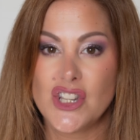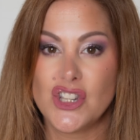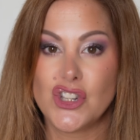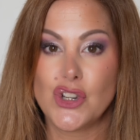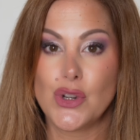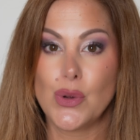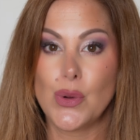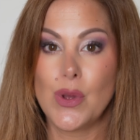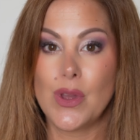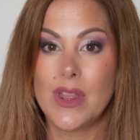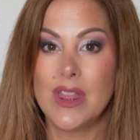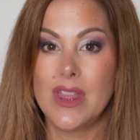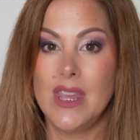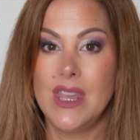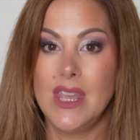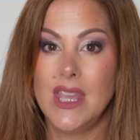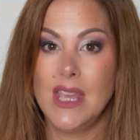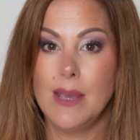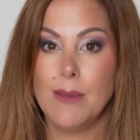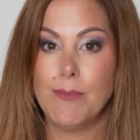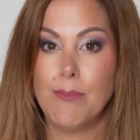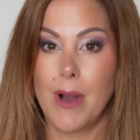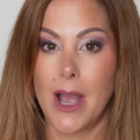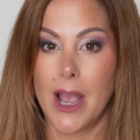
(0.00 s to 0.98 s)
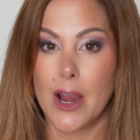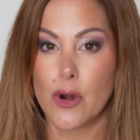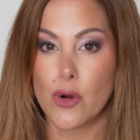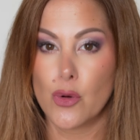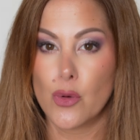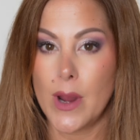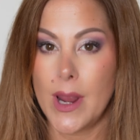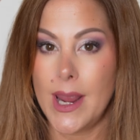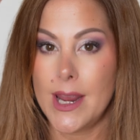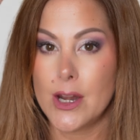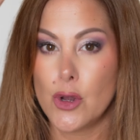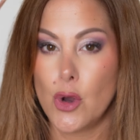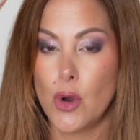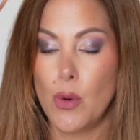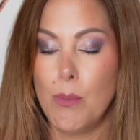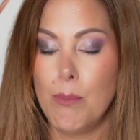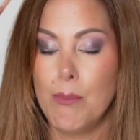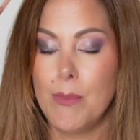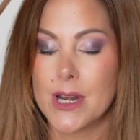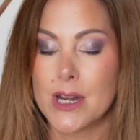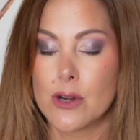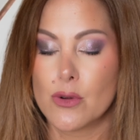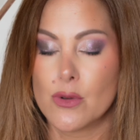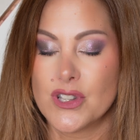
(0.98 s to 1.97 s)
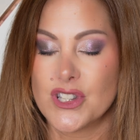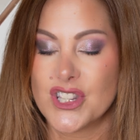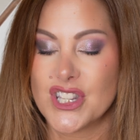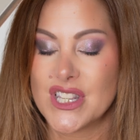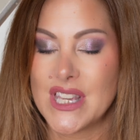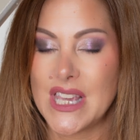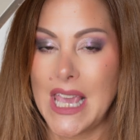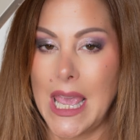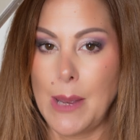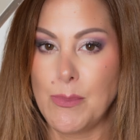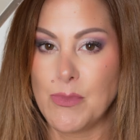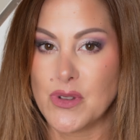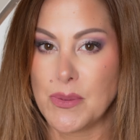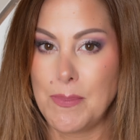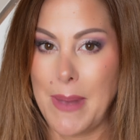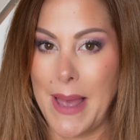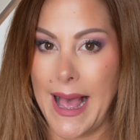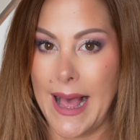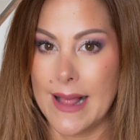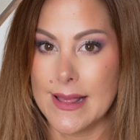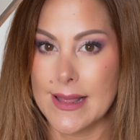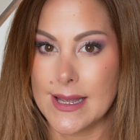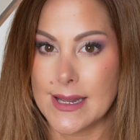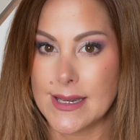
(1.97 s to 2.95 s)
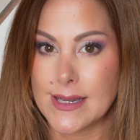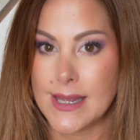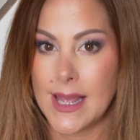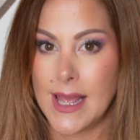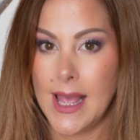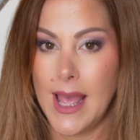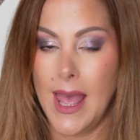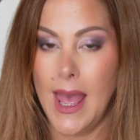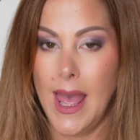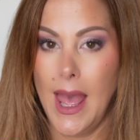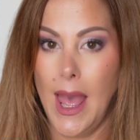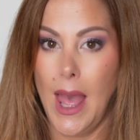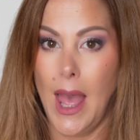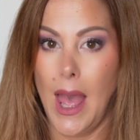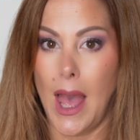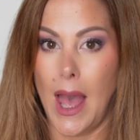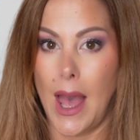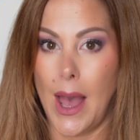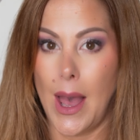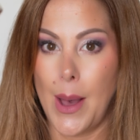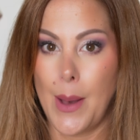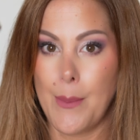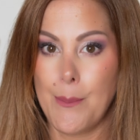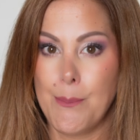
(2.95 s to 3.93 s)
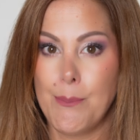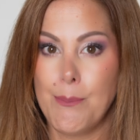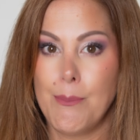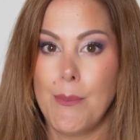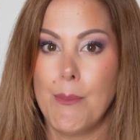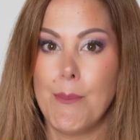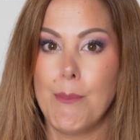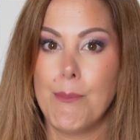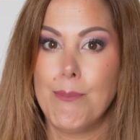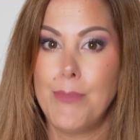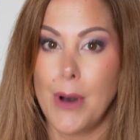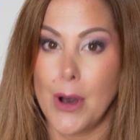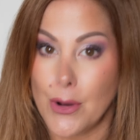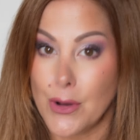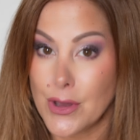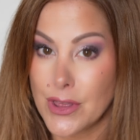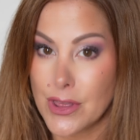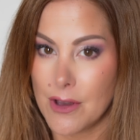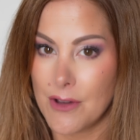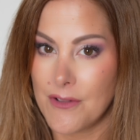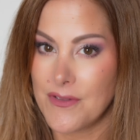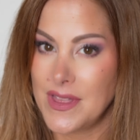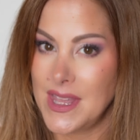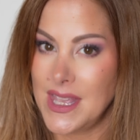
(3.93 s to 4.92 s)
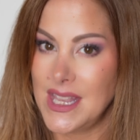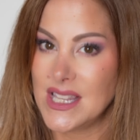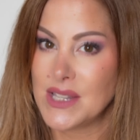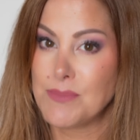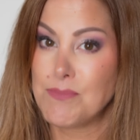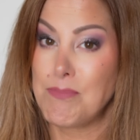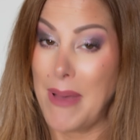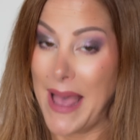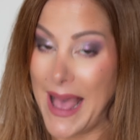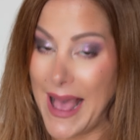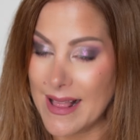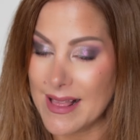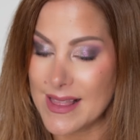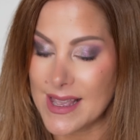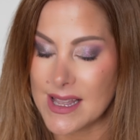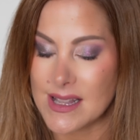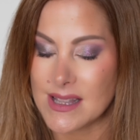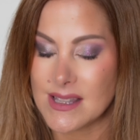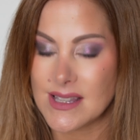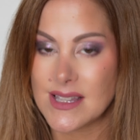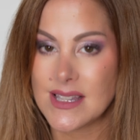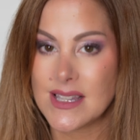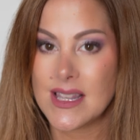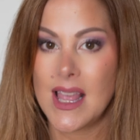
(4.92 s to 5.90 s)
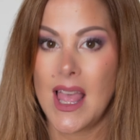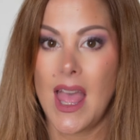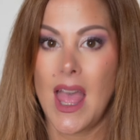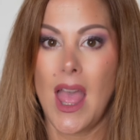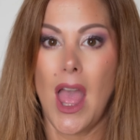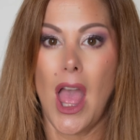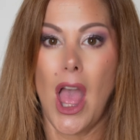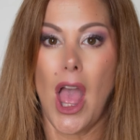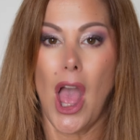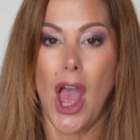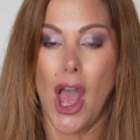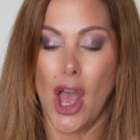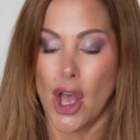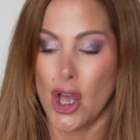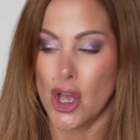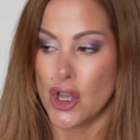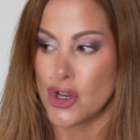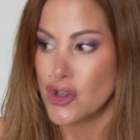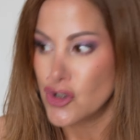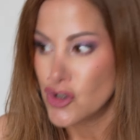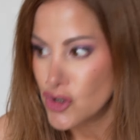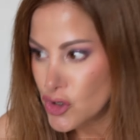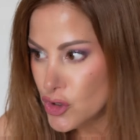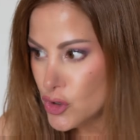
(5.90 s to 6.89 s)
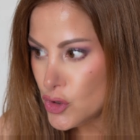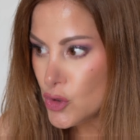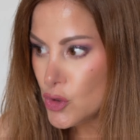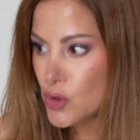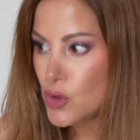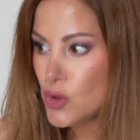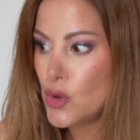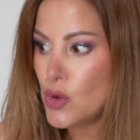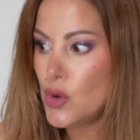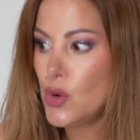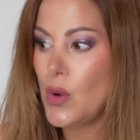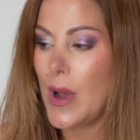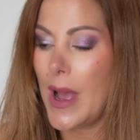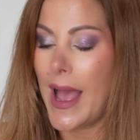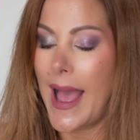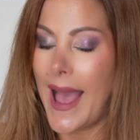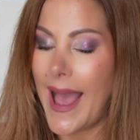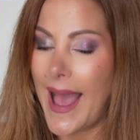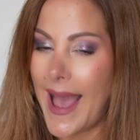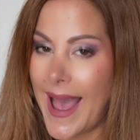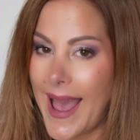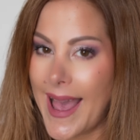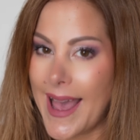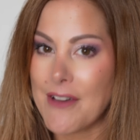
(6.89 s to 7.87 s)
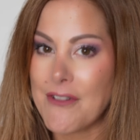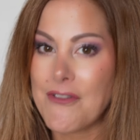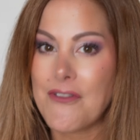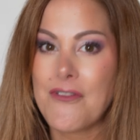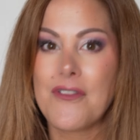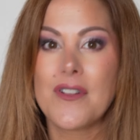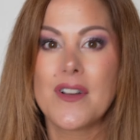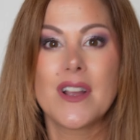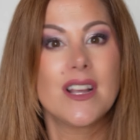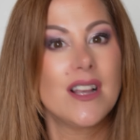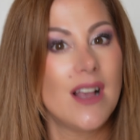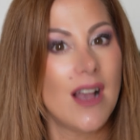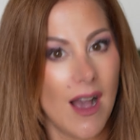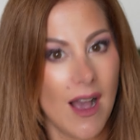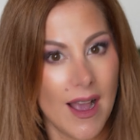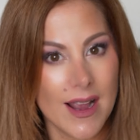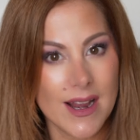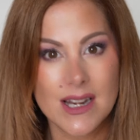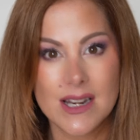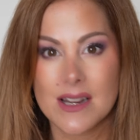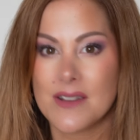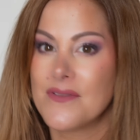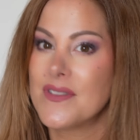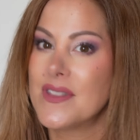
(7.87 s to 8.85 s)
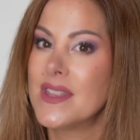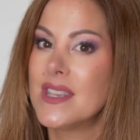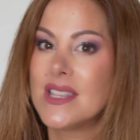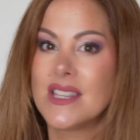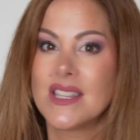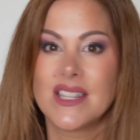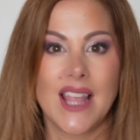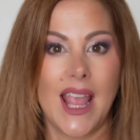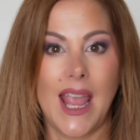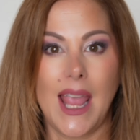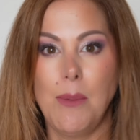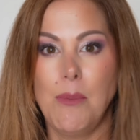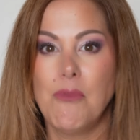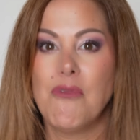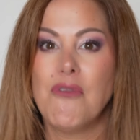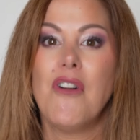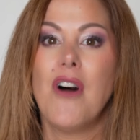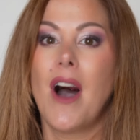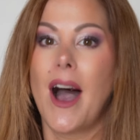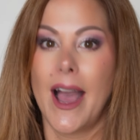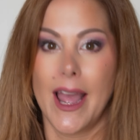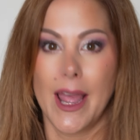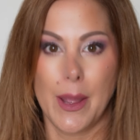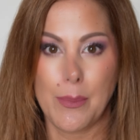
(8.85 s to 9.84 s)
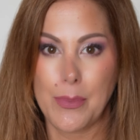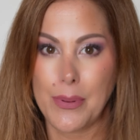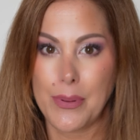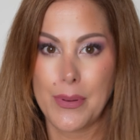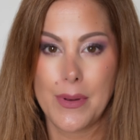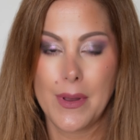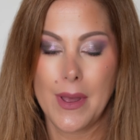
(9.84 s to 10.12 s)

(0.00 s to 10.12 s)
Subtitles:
to the Byredo Mineralscapes palette. Both of these palettes do have kind of the same vibe.